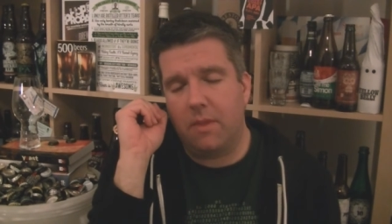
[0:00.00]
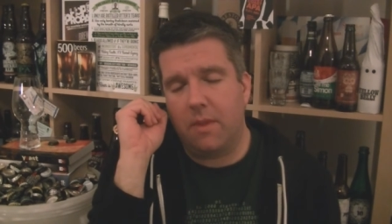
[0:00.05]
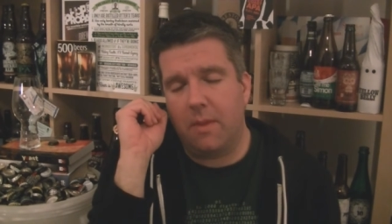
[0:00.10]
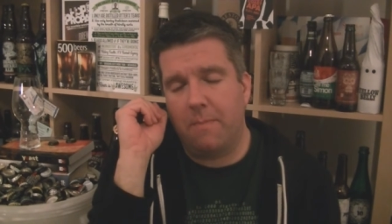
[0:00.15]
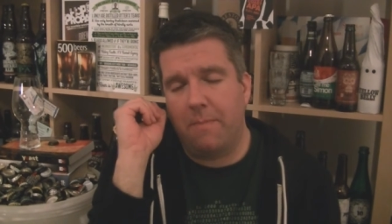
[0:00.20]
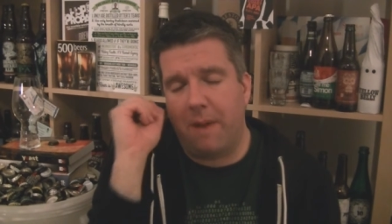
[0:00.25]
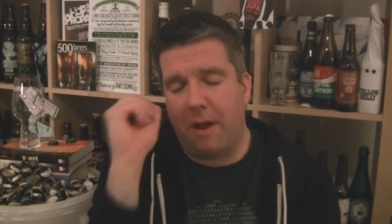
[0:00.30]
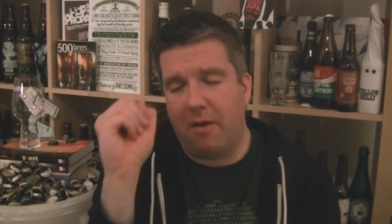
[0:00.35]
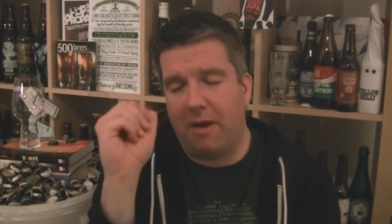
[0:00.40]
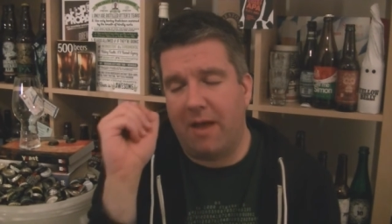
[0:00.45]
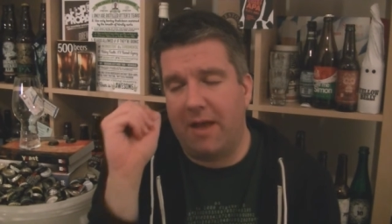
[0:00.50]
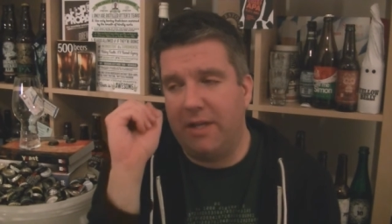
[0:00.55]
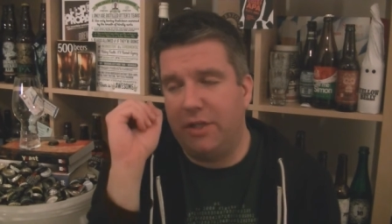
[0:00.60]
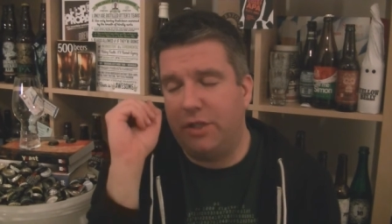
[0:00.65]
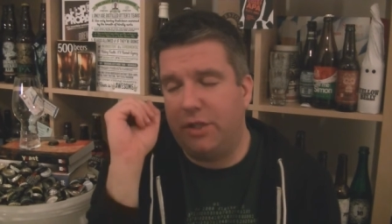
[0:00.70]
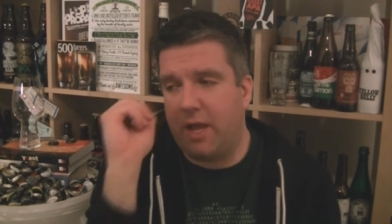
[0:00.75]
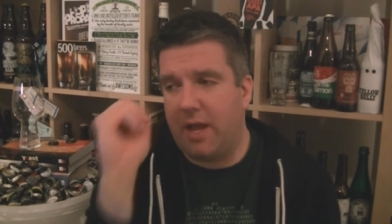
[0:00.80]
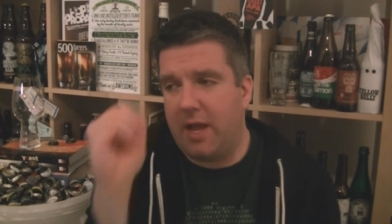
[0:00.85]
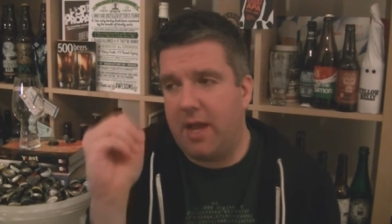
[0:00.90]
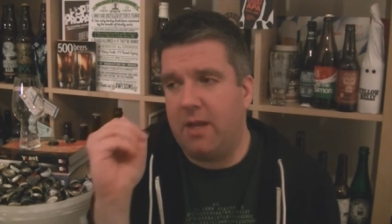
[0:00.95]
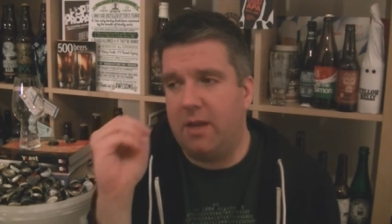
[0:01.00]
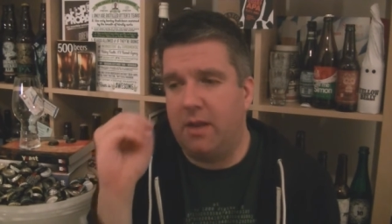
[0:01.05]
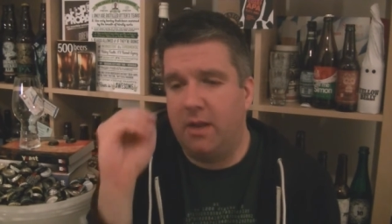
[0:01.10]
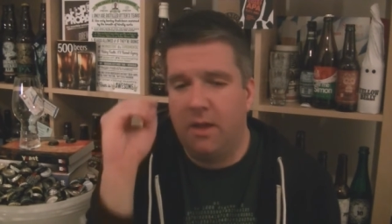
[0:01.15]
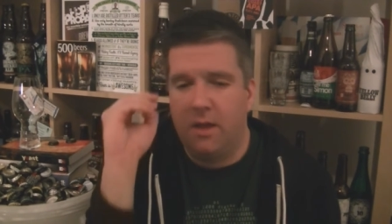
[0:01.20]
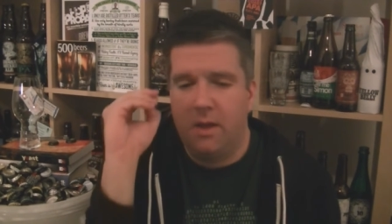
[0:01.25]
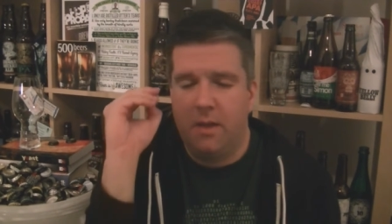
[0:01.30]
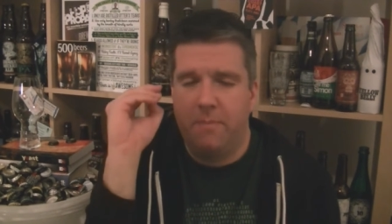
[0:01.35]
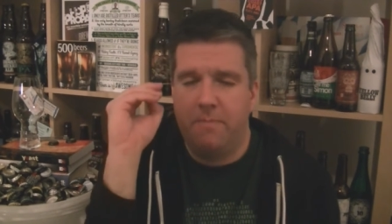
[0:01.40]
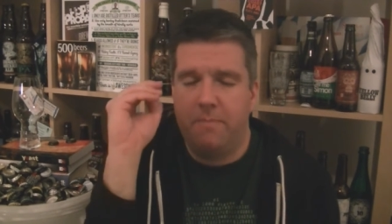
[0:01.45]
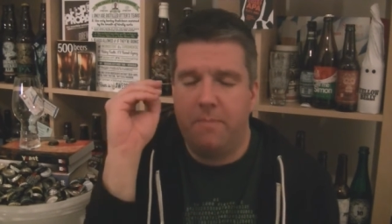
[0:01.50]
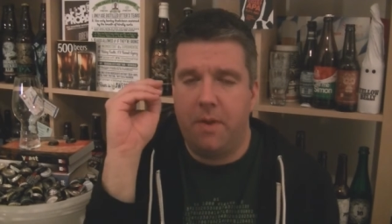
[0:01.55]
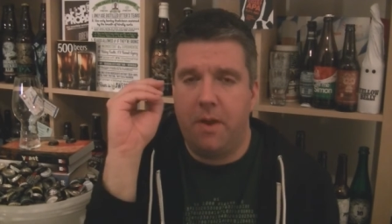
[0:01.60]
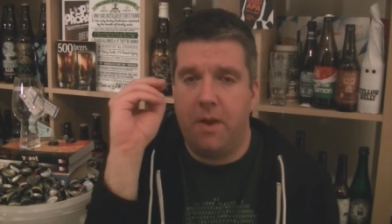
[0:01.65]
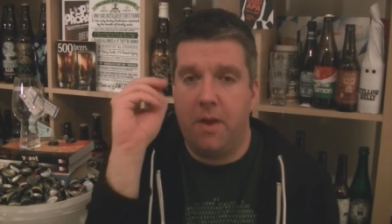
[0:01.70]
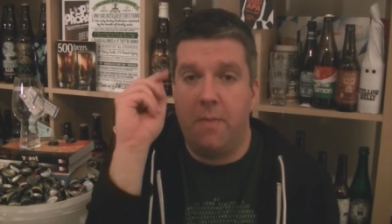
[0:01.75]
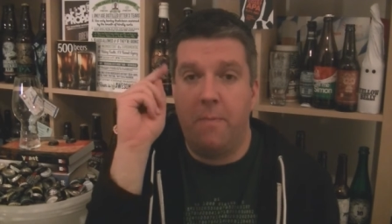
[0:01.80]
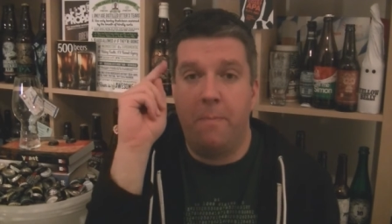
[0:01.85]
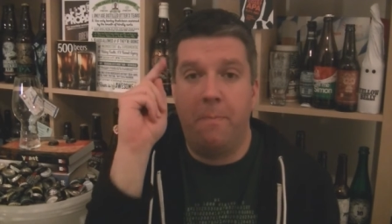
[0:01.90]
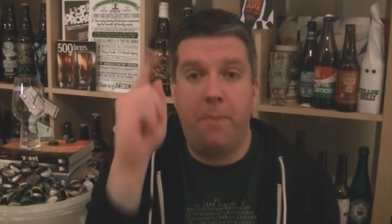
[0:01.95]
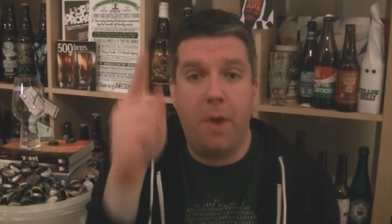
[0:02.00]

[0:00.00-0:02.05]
barrel aged in uh,